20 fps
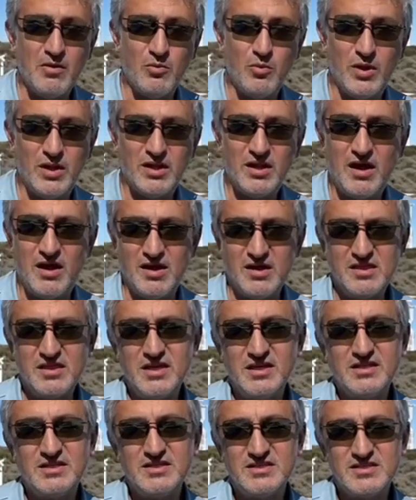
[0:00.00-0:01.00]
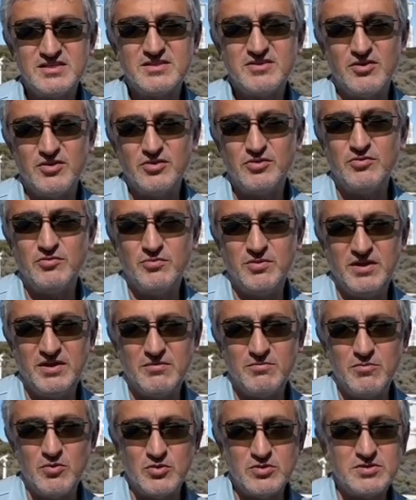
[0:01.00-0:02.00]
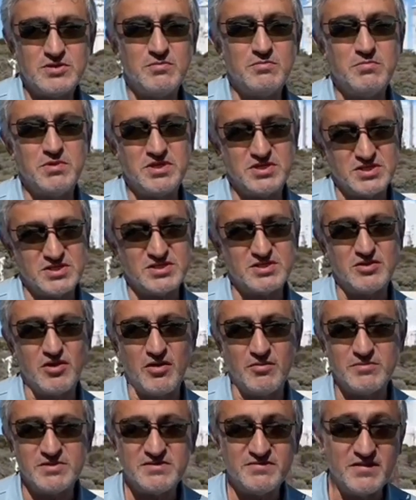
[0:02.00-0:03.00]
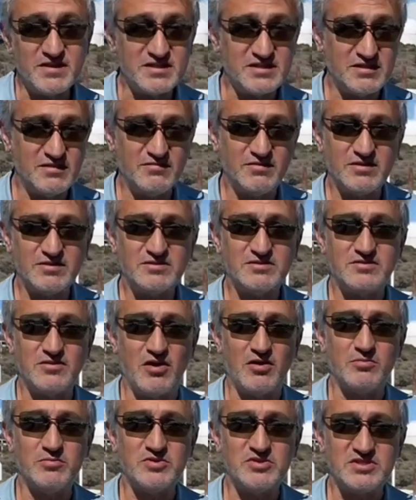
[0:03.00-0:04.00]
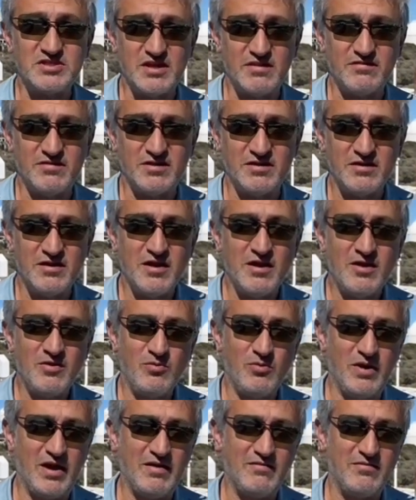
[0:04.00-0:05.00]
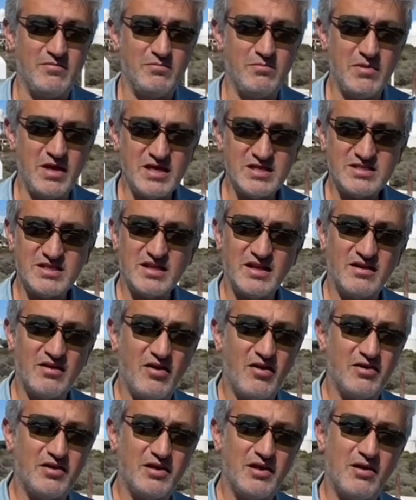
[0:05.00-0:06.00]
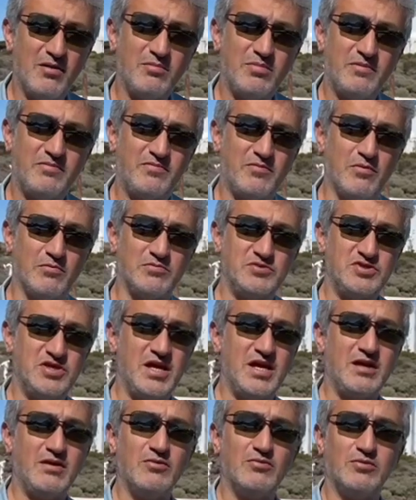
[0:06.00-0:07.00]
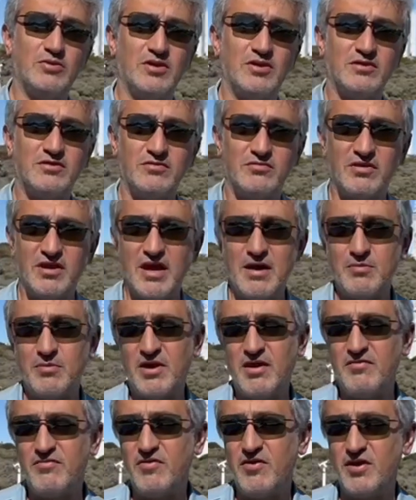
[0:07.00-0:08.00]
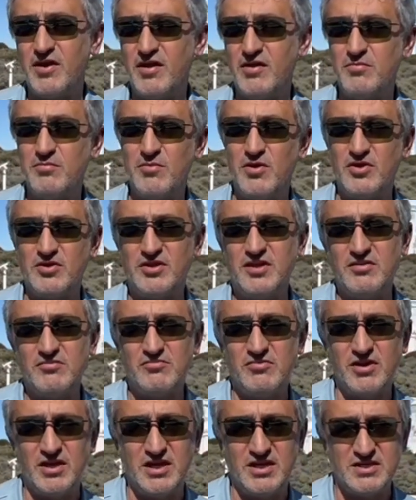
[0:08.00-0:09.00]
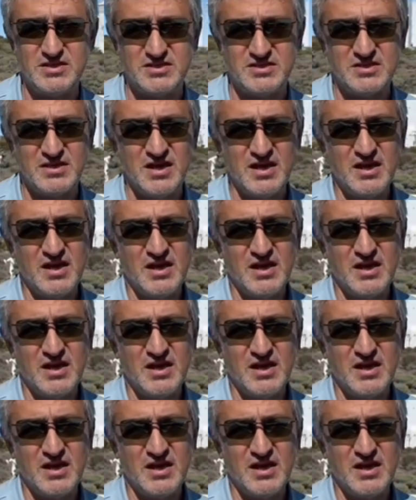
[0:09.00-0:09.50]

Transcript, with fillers: Well, I think this is going to be the most ambitious Starmus festival, Starmus 7. We have amazing lineup from Jane Goodall to Cam Gafarian, Martin Rees,